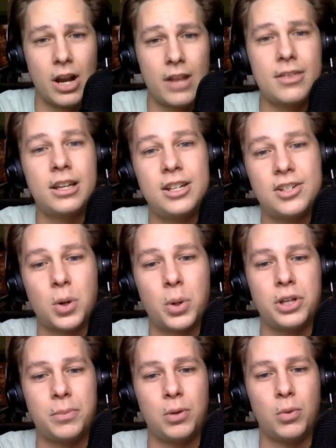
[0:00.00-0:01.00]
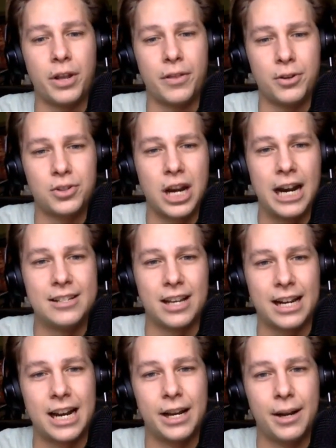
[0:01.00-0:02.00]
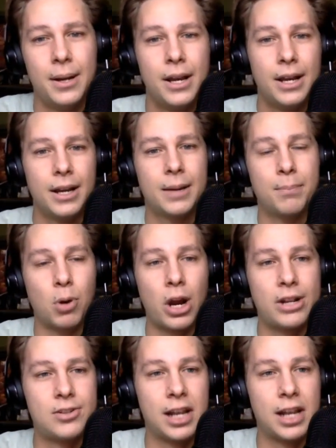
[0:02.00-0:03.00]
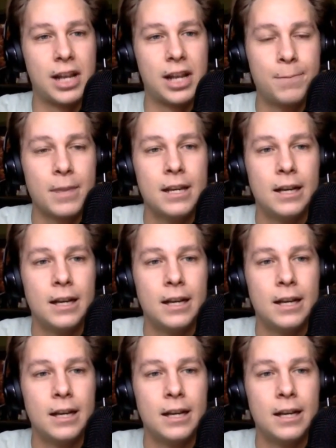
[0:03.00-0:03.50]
I think he's going to be one of those guys that kind of breaks out.